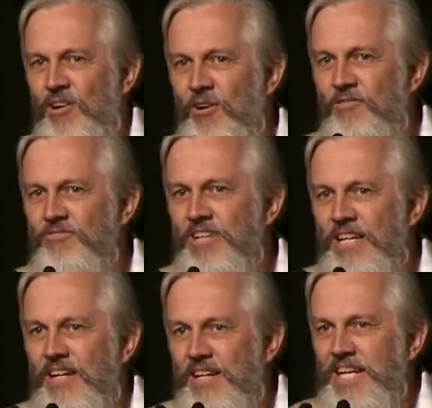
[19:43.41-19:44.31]
of
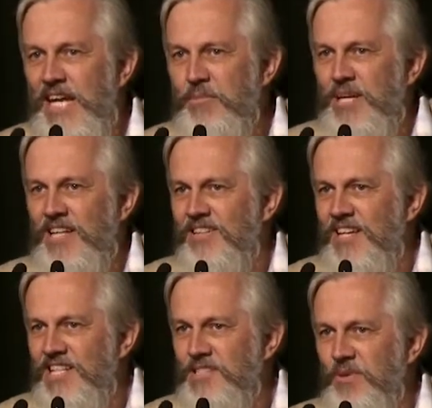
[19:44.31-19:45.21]
naming
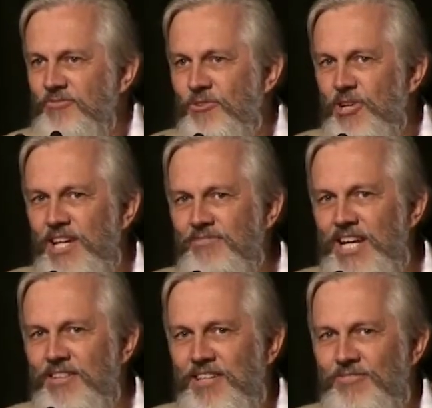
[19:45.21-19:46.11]
things before they've
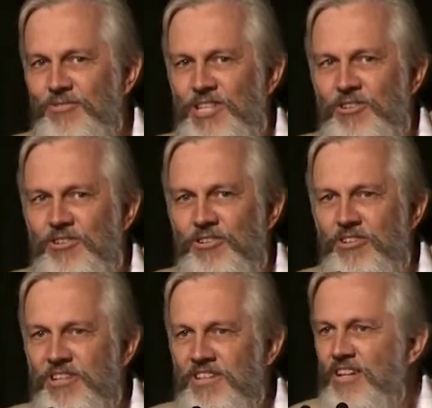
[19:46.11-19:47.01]
actually fully
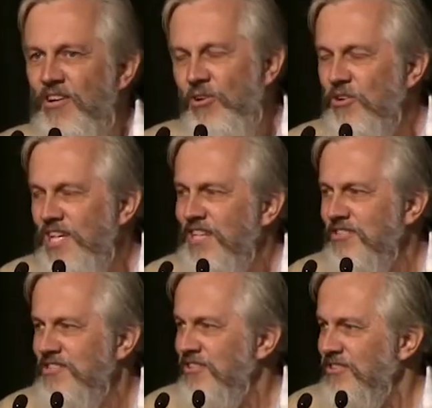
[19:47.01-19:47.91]
occurred, all that
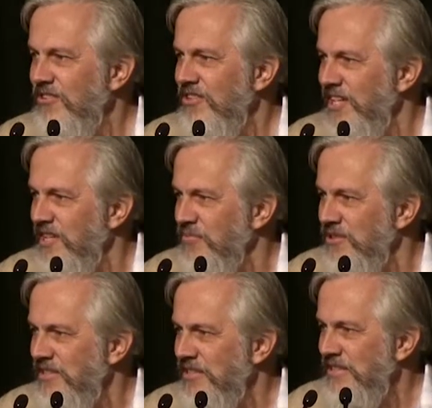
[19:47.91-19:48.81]
doesn't occur
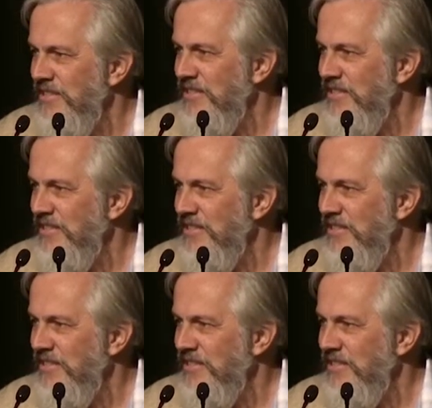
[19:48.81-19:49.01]
anymore.